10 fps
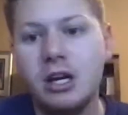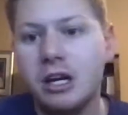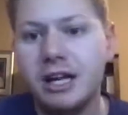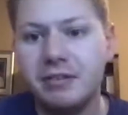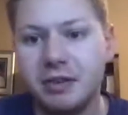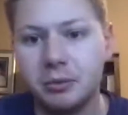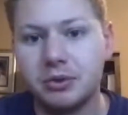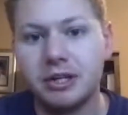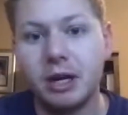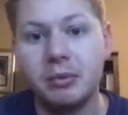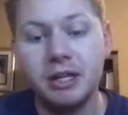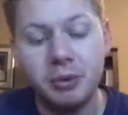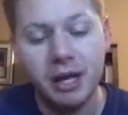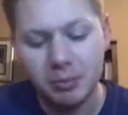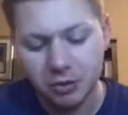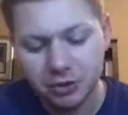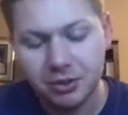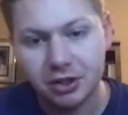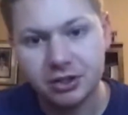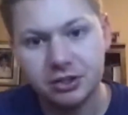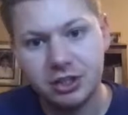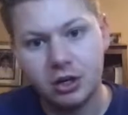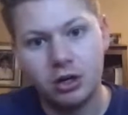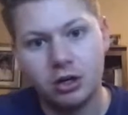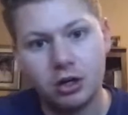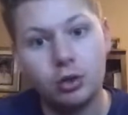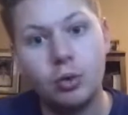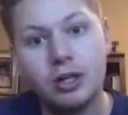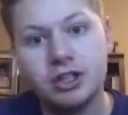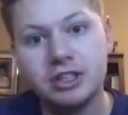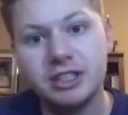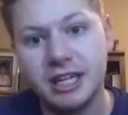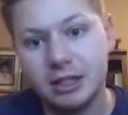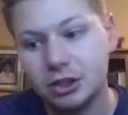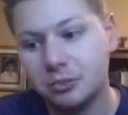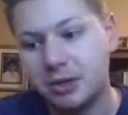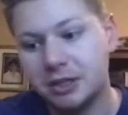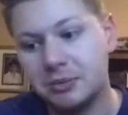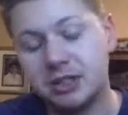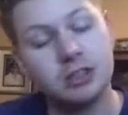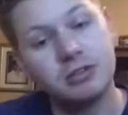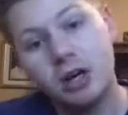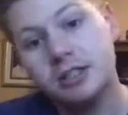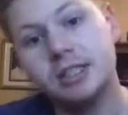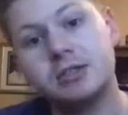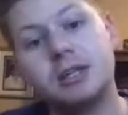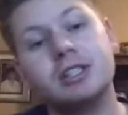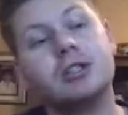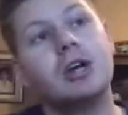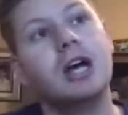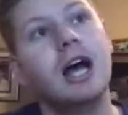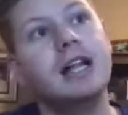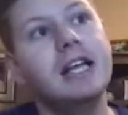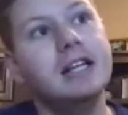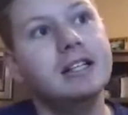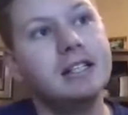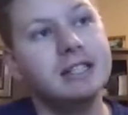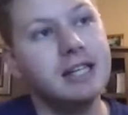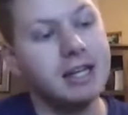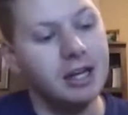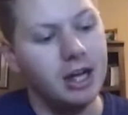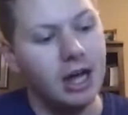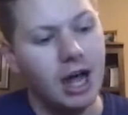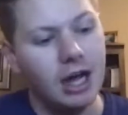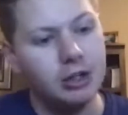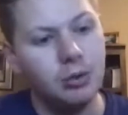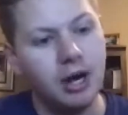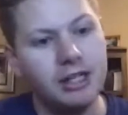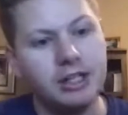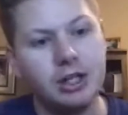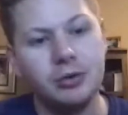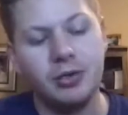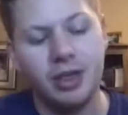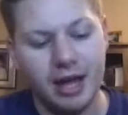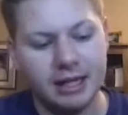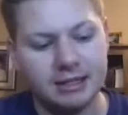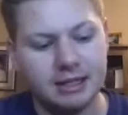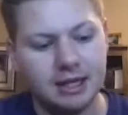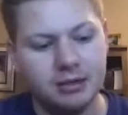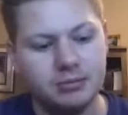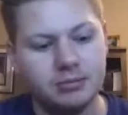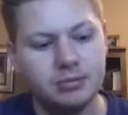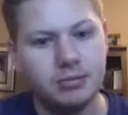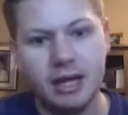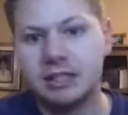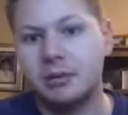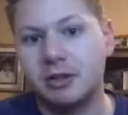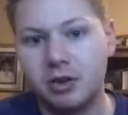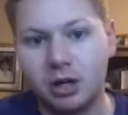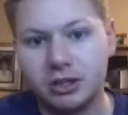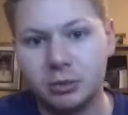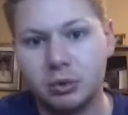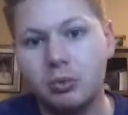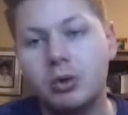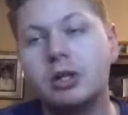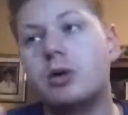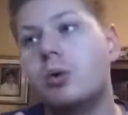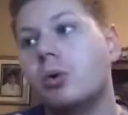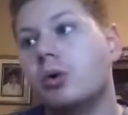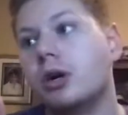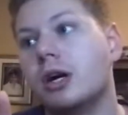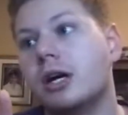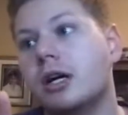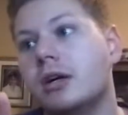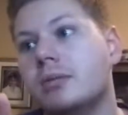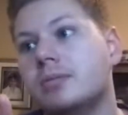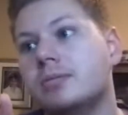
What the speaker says: I can't find one right now. But anyway, most of my articles are questions and answer based pieces of content, right? So at the end of the day, how do I know that X amount of content will work, or